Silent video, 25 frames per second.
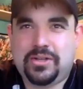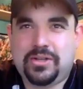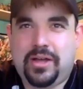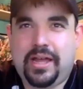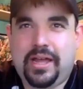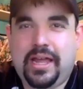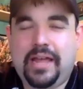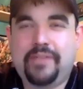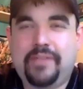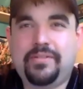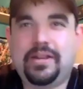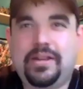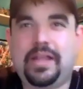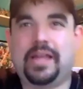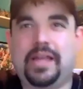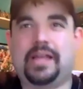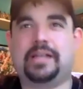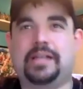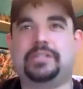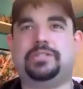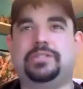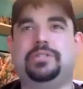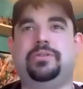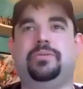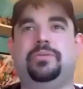I have to
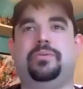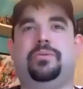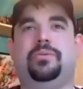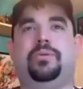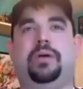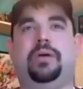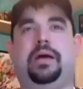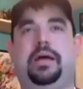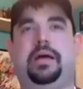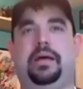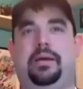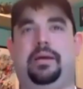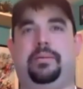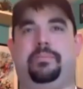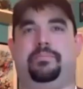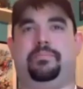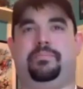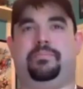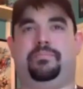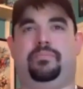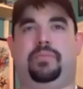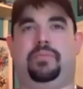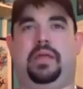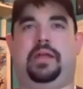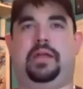ask you,
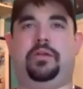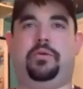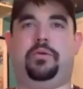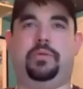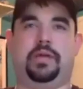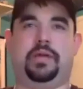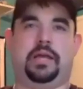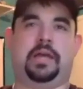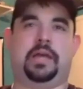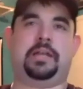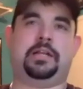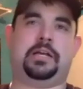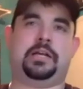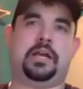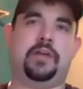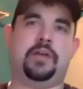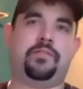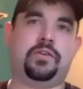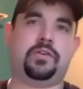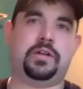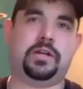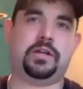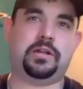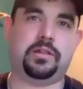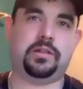I know we kind of
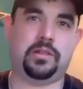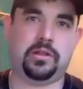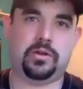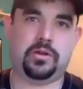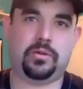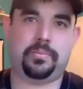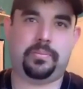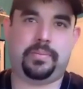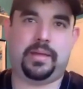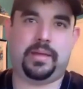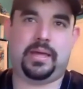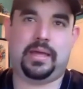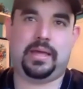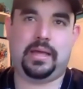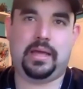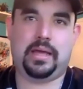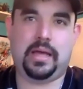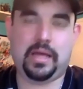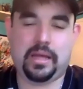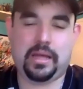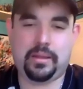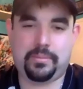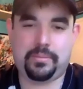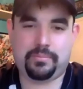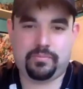covered it a little bit
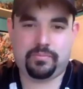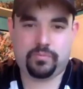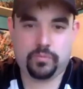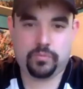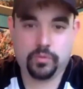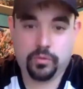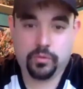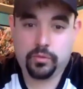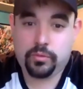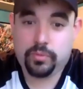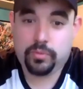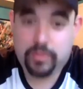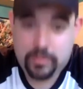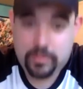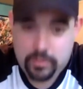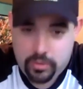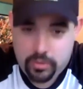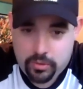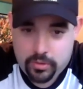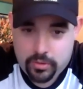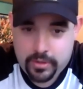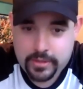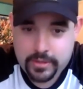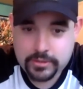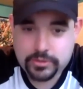through
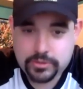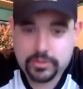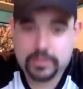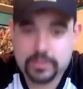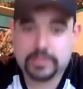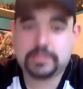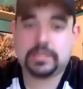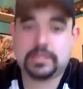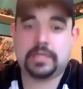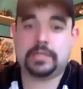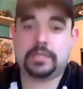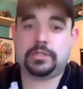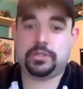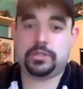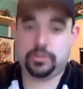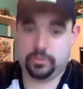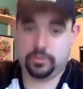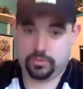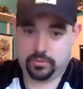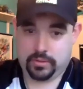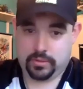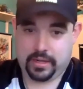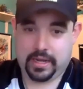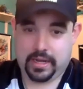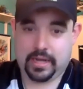your interest
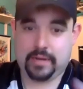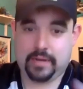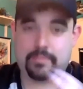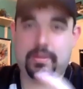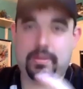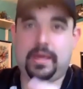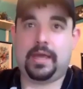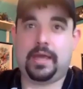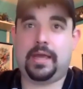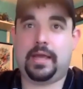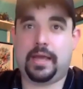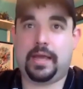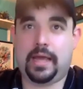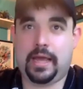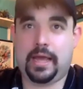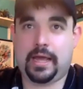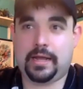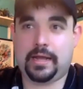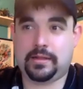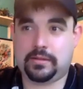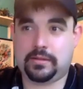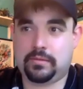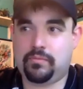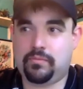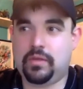into anime
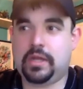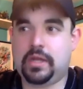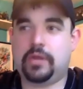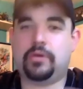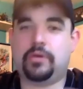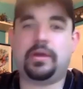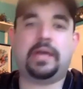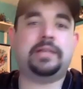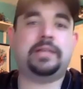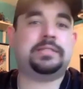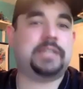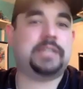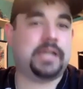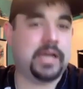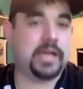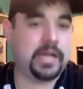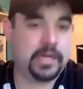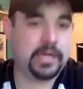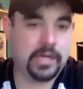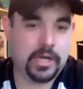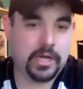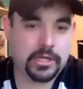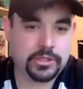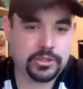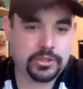and video games that kind
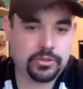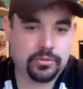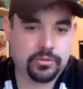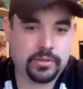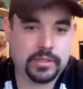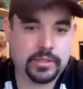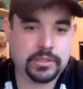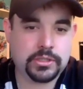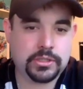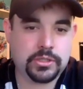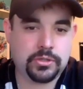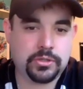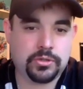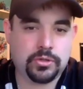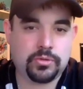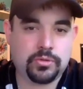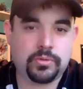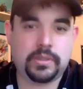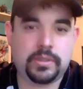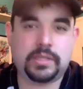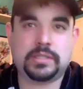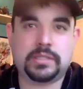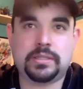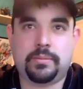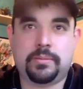of got you into
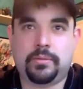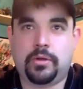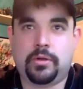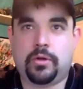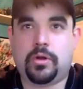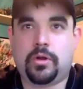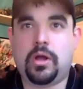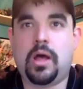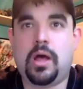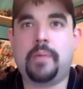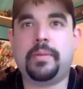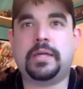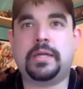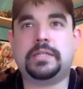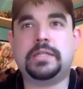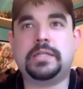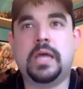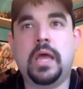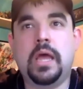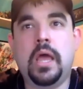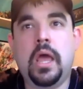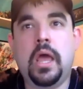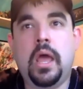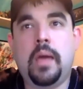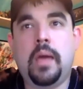doing some of your comics.
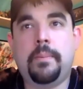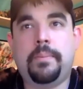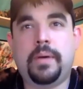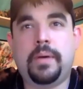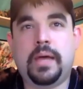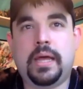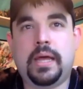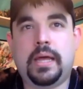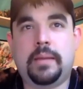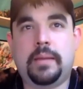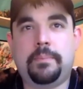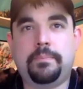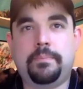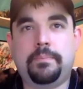But